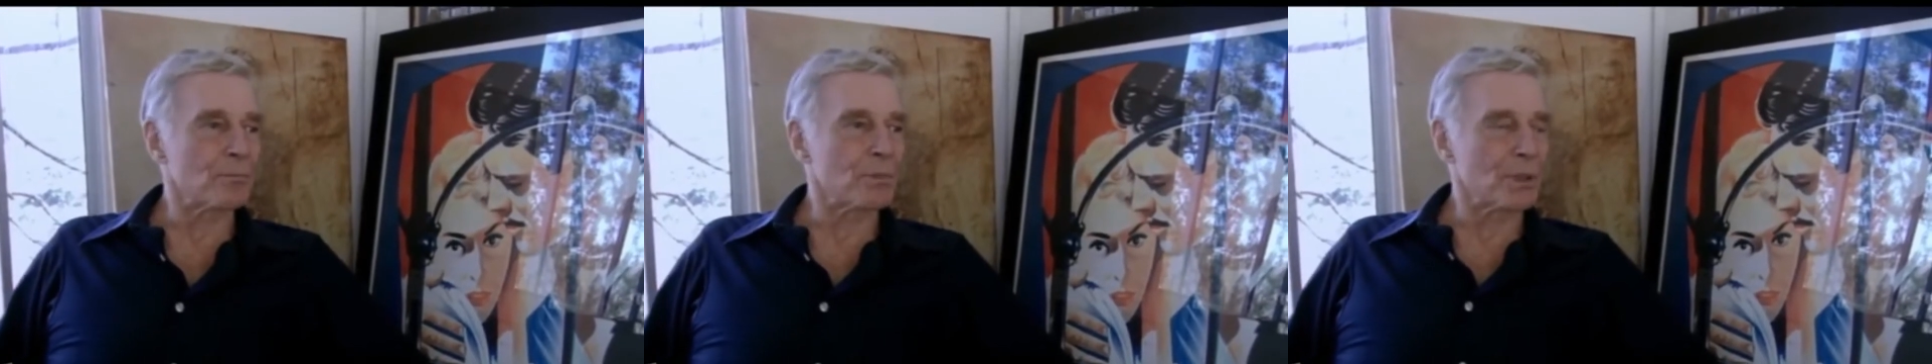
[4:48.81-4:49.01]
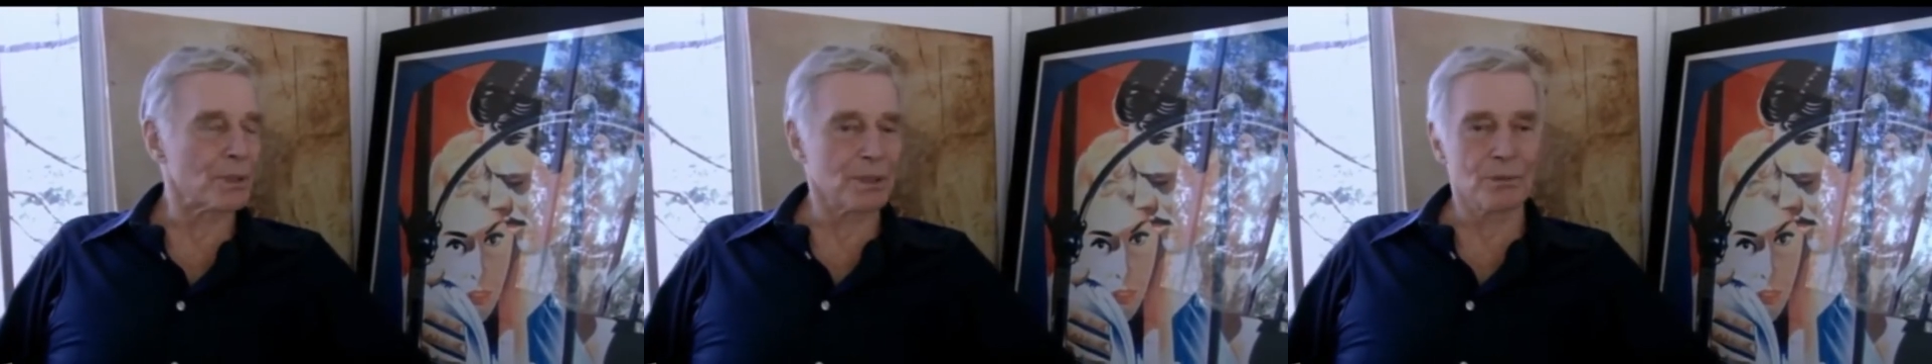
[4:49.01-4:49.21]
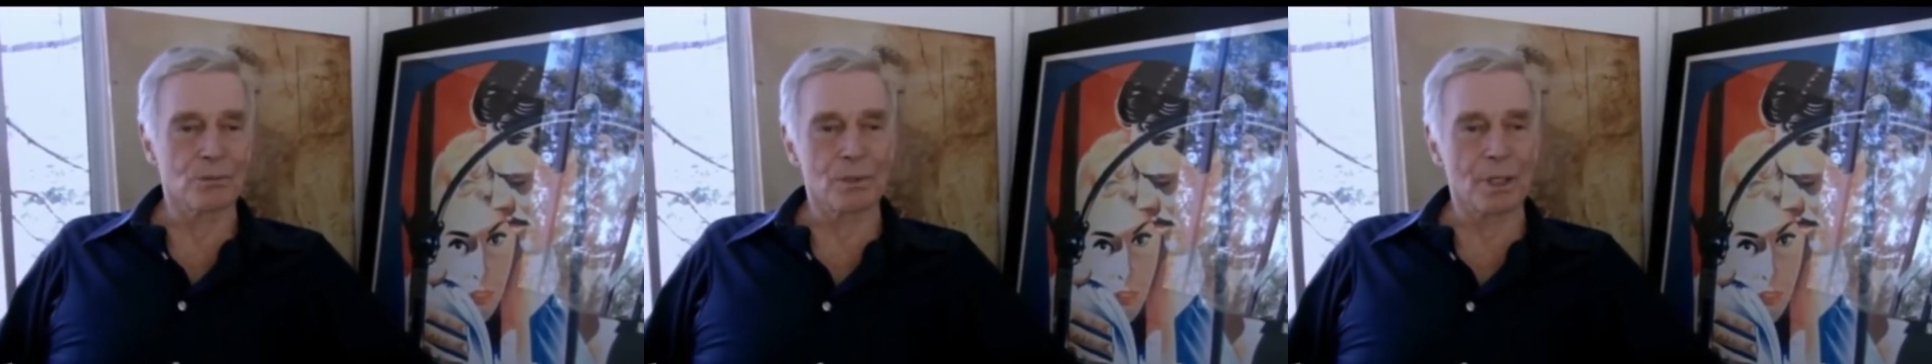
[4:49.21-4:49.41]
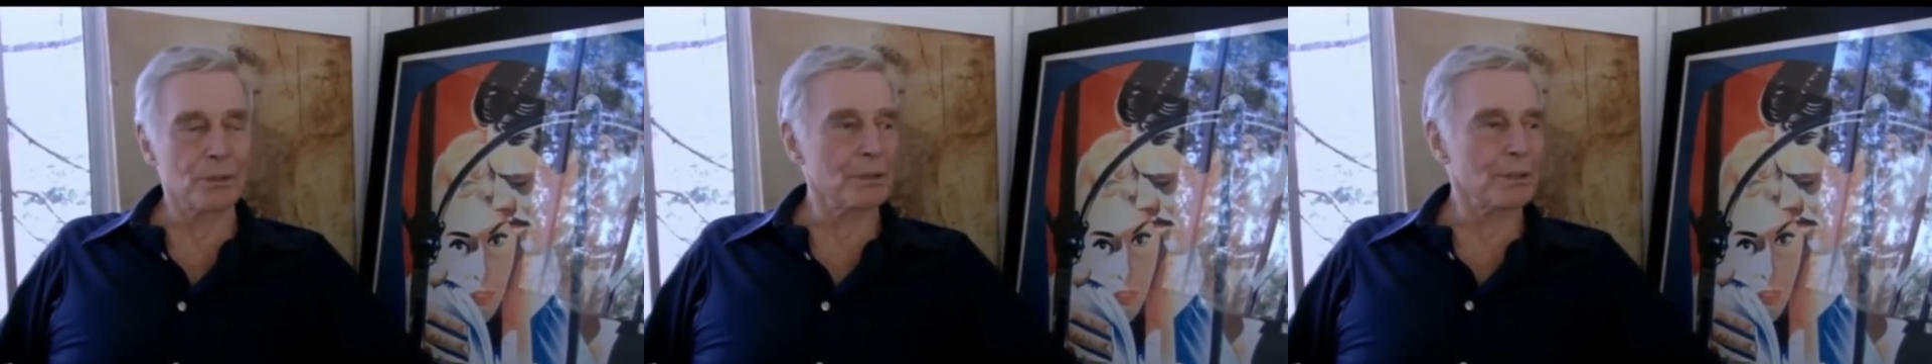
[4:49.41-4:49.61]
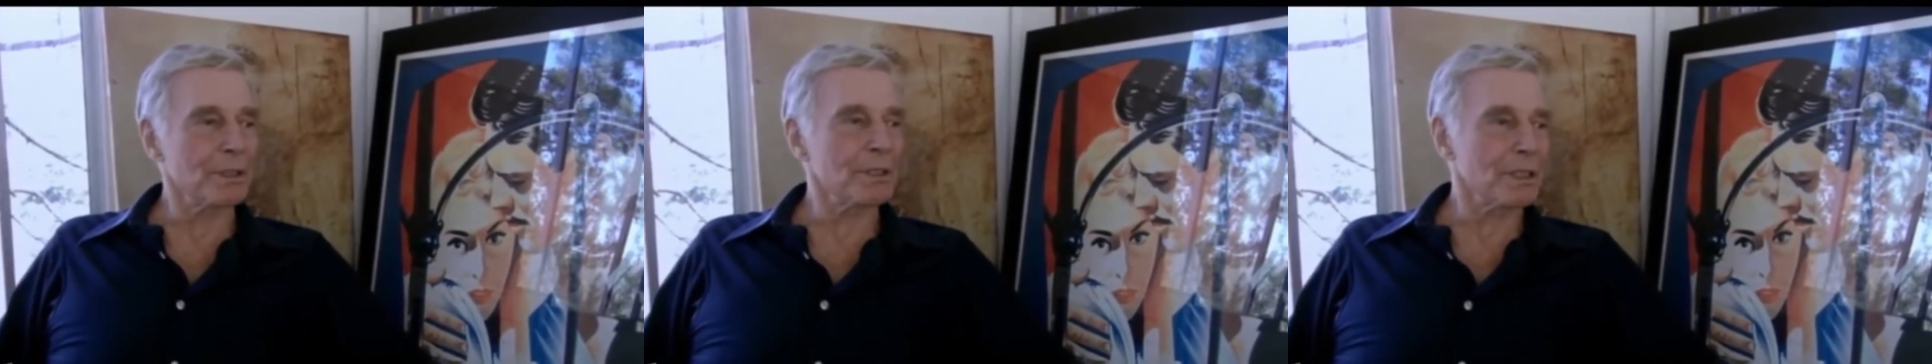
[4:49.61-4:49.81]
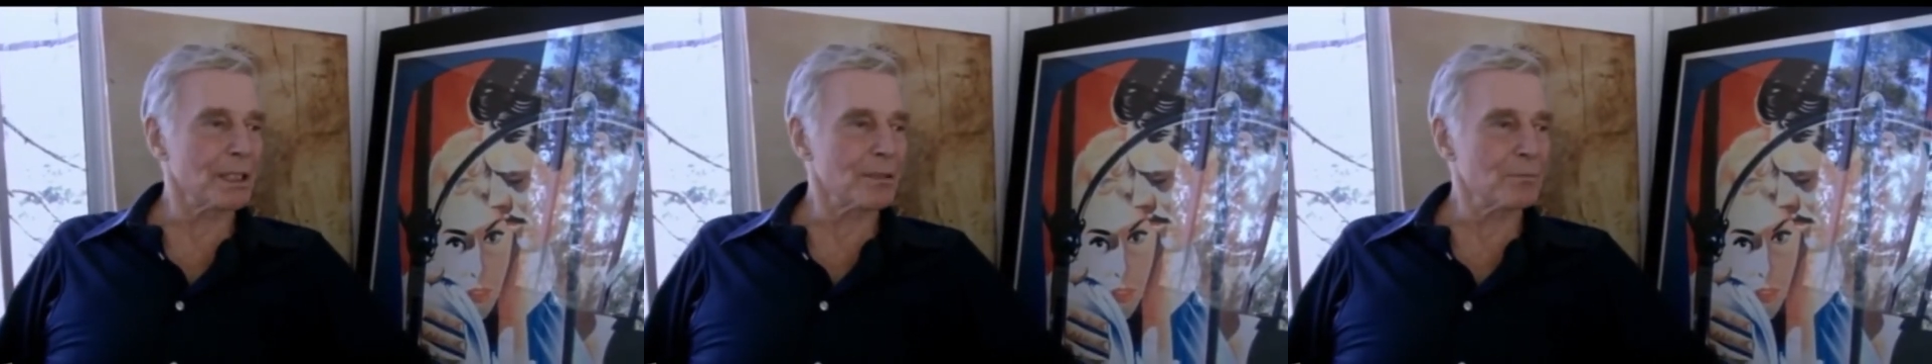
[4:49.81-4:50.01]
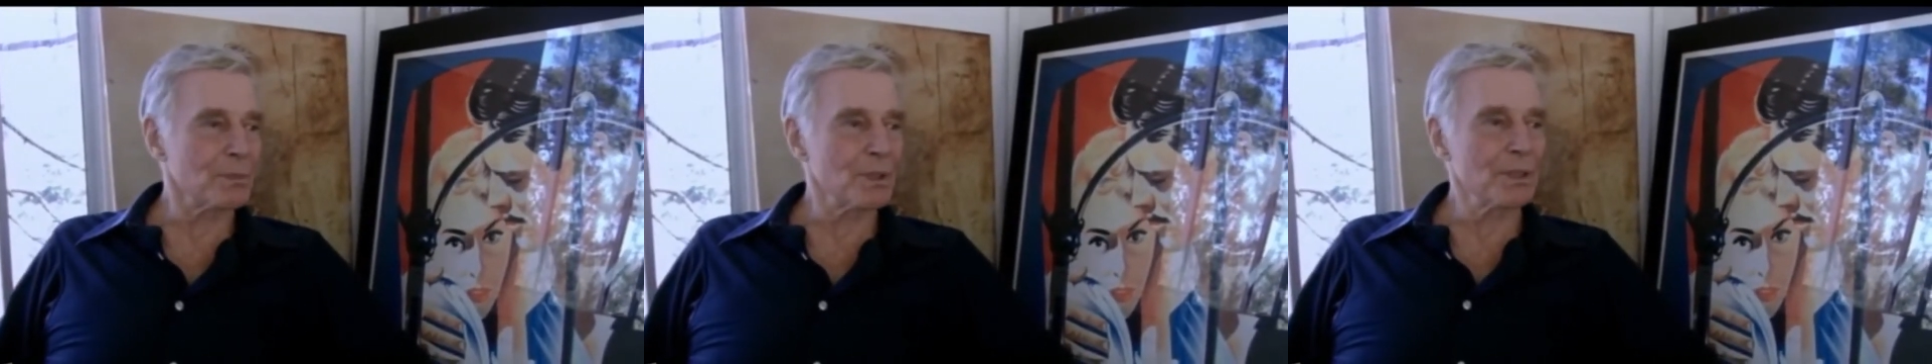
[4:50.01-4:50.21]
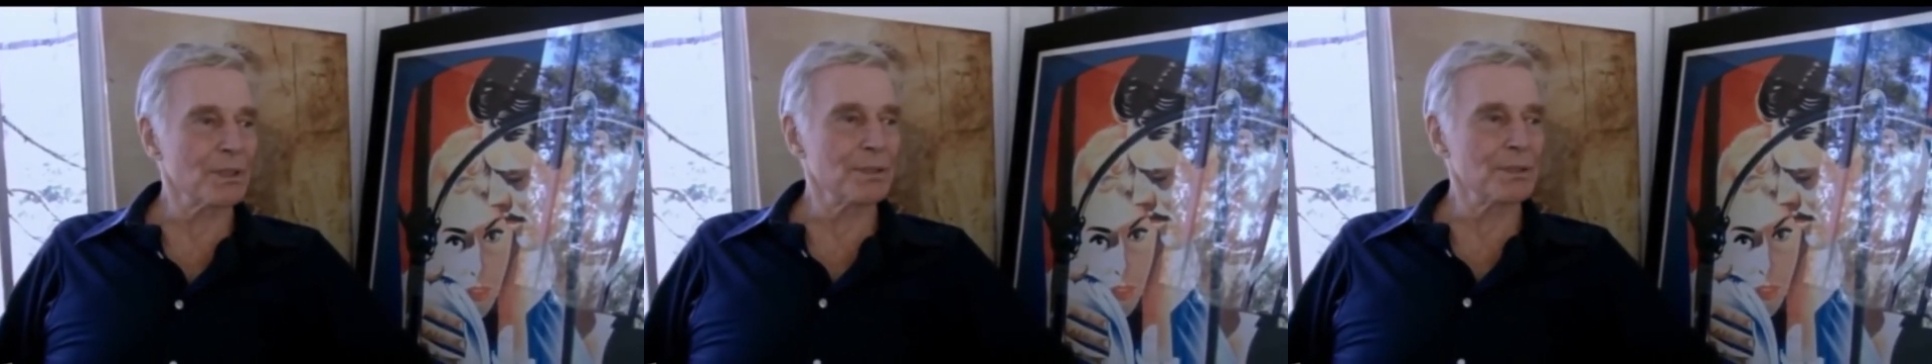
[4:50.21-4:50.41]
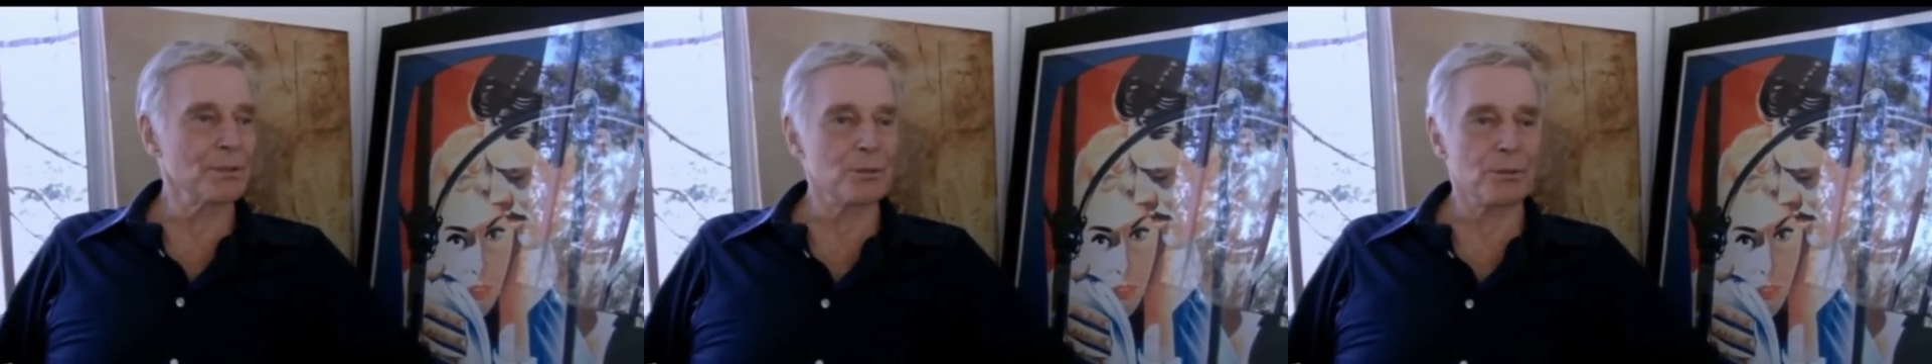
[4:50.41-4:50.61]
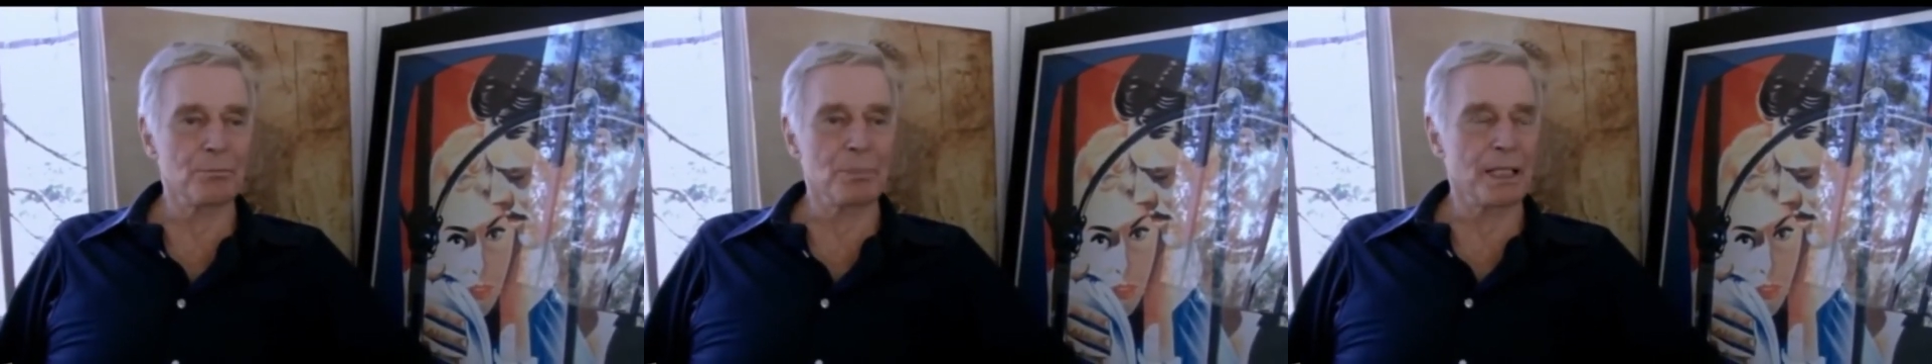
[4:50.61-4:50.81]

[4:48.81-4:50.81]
and besides seeing some